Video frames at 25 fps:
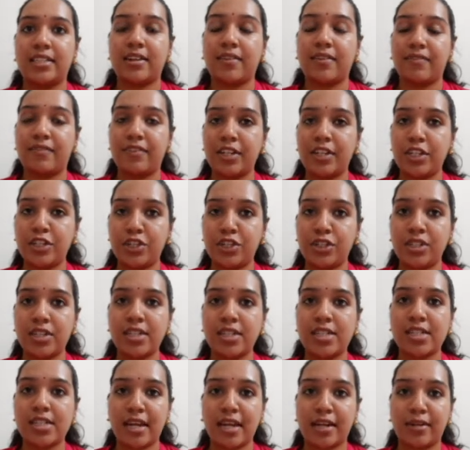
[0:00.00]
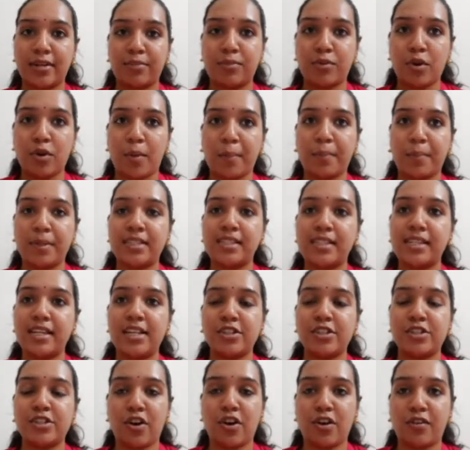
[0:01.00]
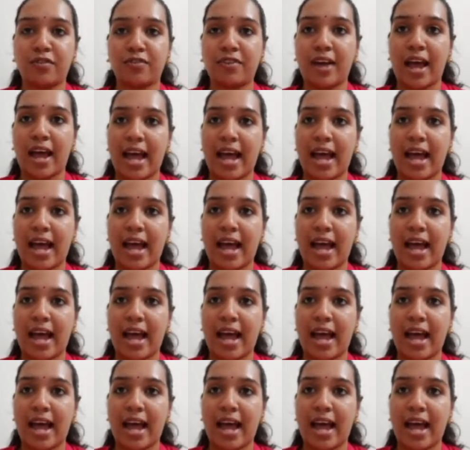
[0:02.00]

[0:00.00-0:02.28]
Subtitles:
definitions and properties of